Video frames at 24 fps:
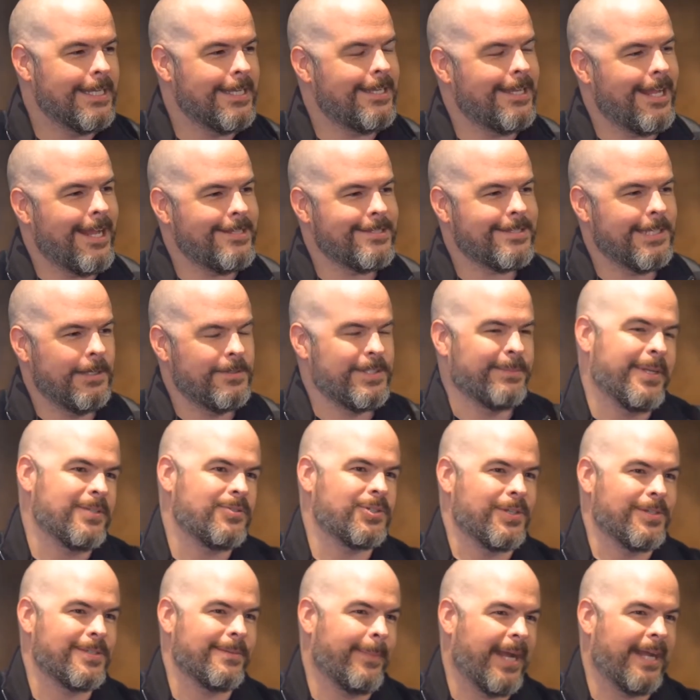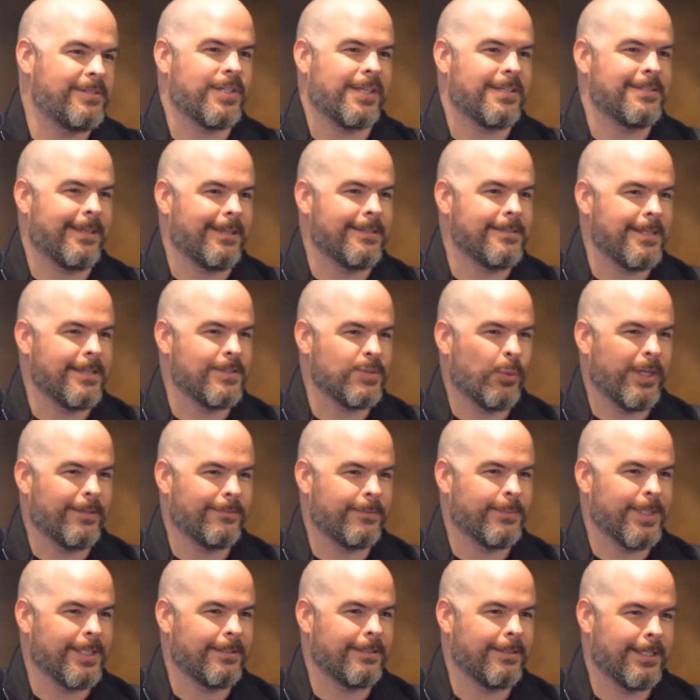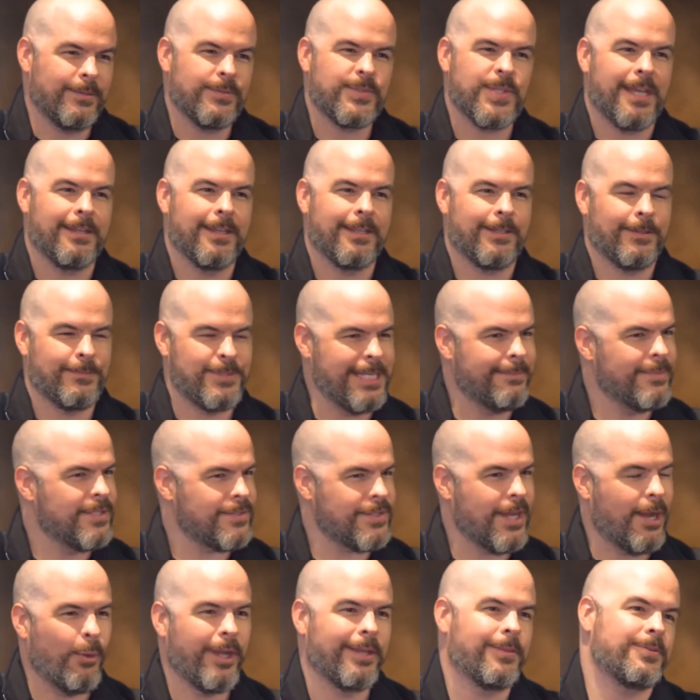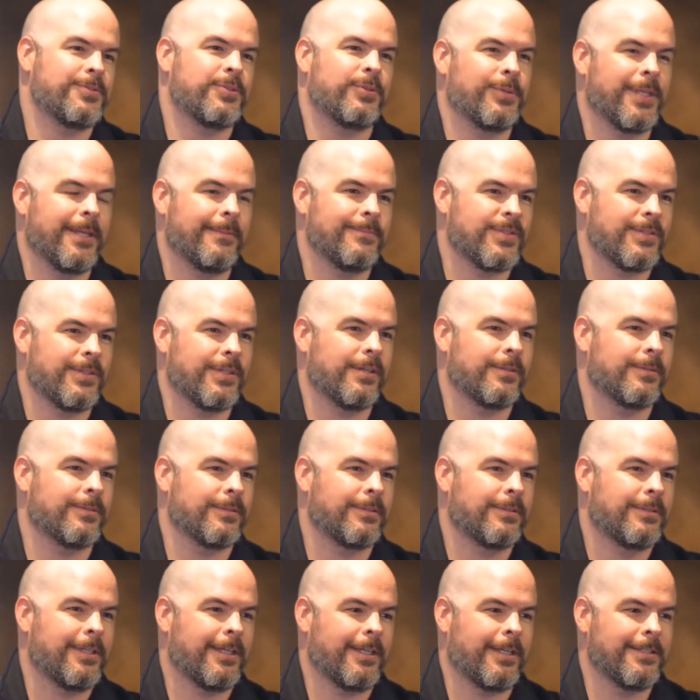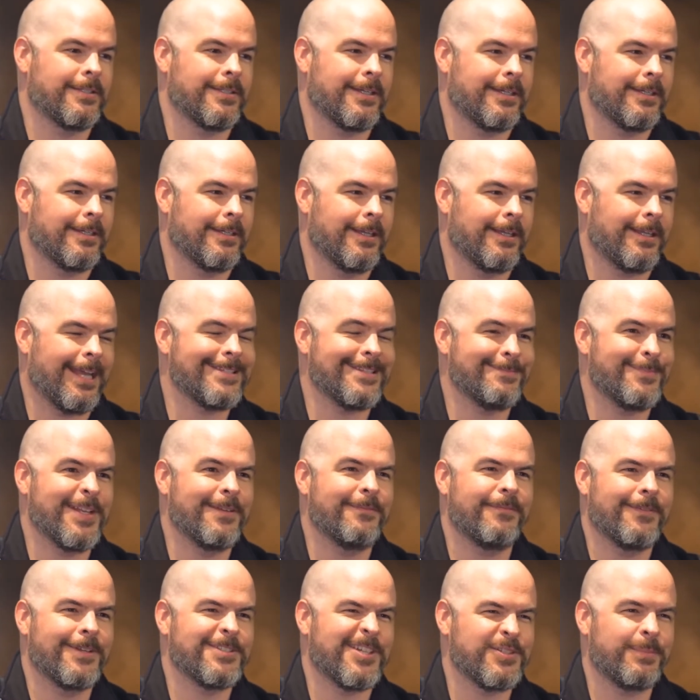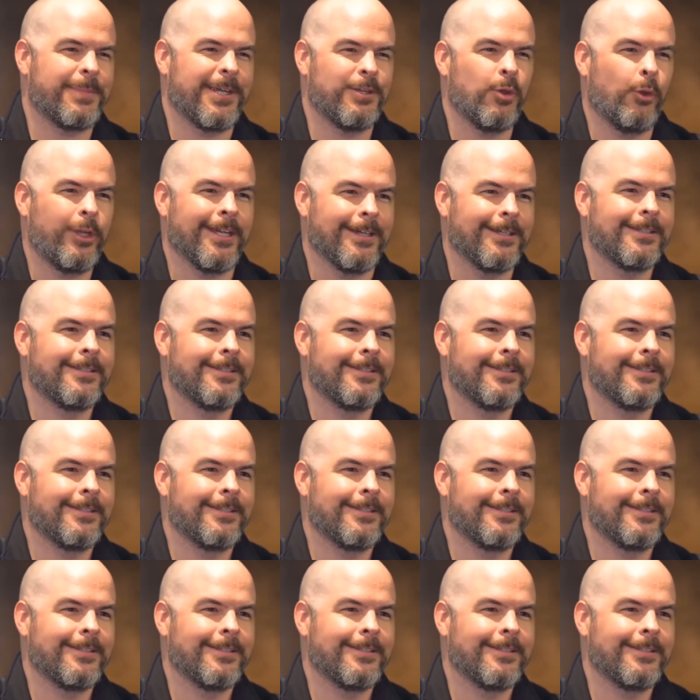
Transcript: it adds another dimension to magic in D&D as well for me. Like you said, like, demons not wanting their true names known, and it adds a bit of a touch of paranoia.